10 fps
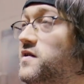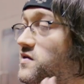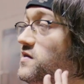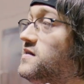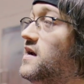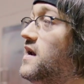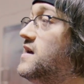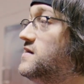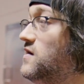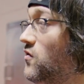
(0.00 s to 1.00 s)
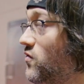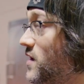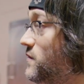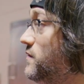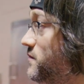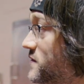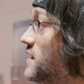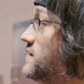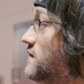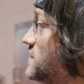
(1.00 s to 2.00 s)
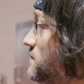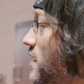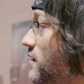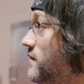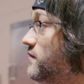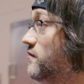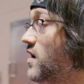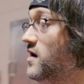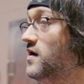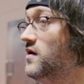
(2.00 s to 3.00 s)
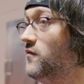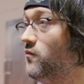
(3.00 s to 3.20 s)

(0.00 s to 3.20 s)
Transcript: Let's just say it has an incredible sense of smell, right?